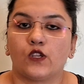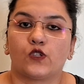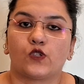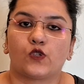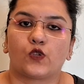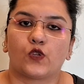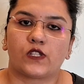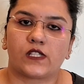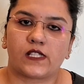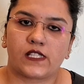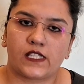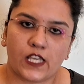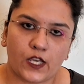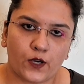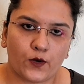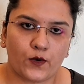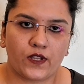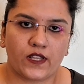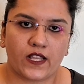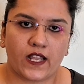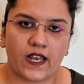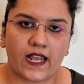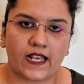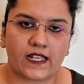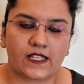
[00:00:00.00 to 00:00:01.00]
So see you
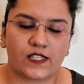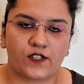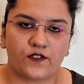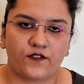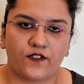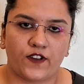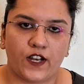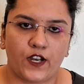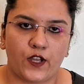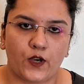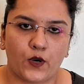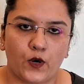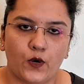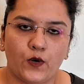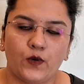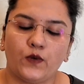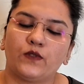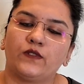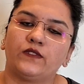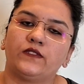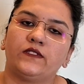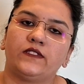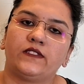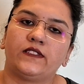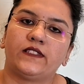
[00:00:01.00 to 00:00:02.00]
in the next
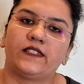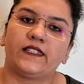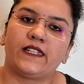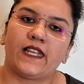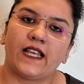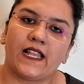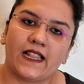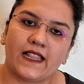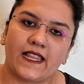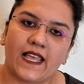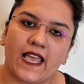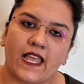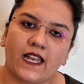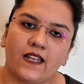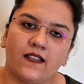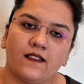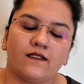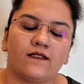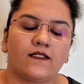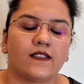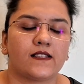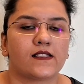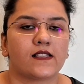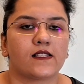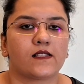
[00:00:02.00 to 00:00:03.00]
video. Till
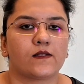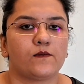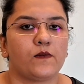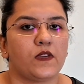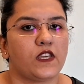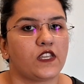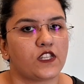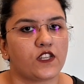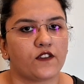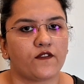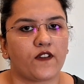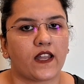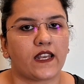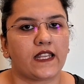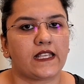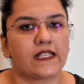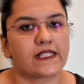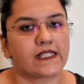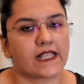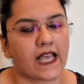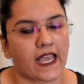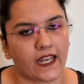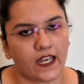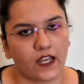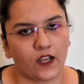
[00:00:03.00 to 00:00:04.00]
then, this is me Shivani
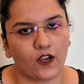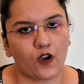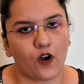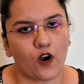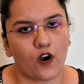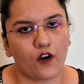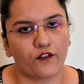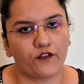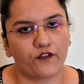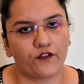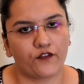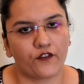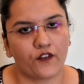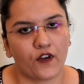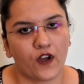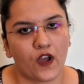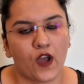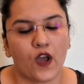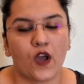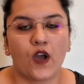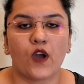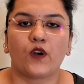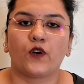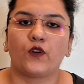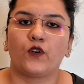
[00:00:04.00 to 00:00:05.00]
signing off.
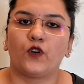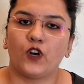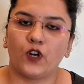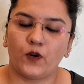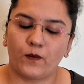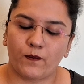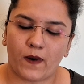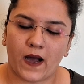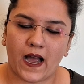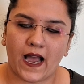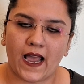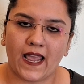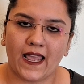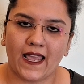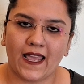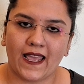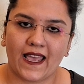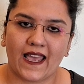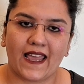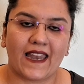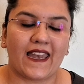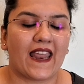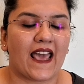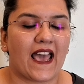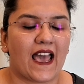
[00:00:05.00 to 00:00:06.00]
Goodbye
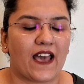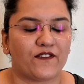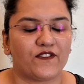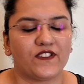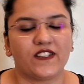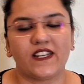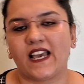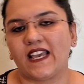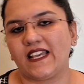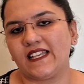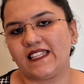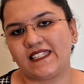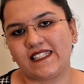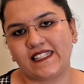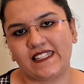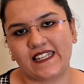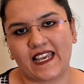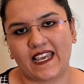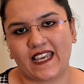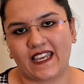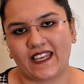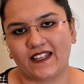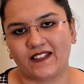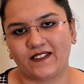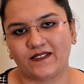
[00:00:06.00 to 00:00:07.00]
and have a nice
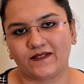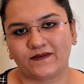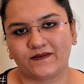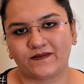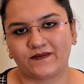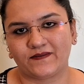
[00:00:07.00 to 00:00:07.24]
day.